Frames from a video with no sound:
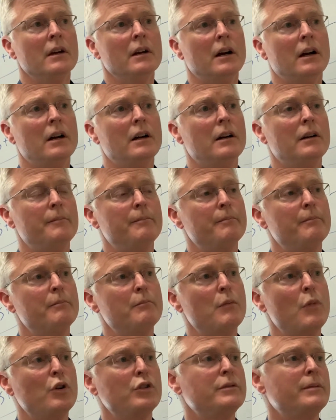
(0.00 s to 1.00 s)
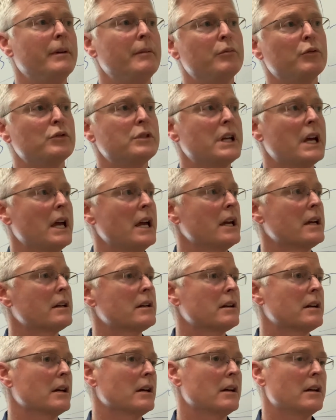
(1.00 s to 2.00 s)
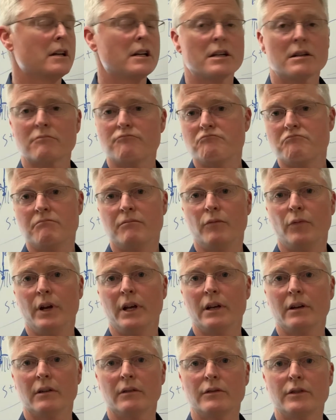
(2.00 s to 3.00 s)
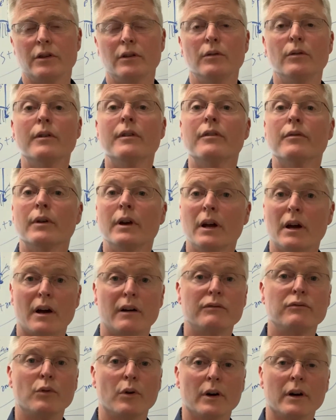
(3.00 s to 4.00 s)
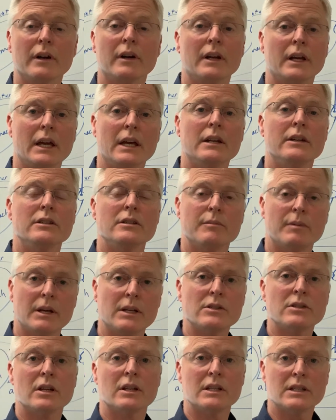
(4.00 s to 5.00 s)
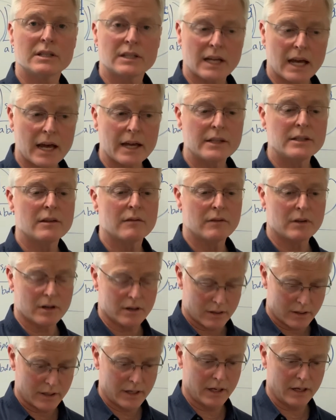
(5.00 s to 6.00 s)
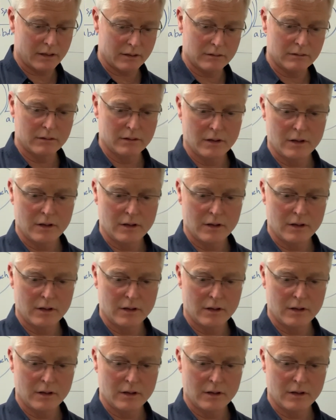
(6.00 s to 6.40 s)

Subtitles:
Most people take a week or 2 or 3 off work. Again, it depends on the size of the hernia.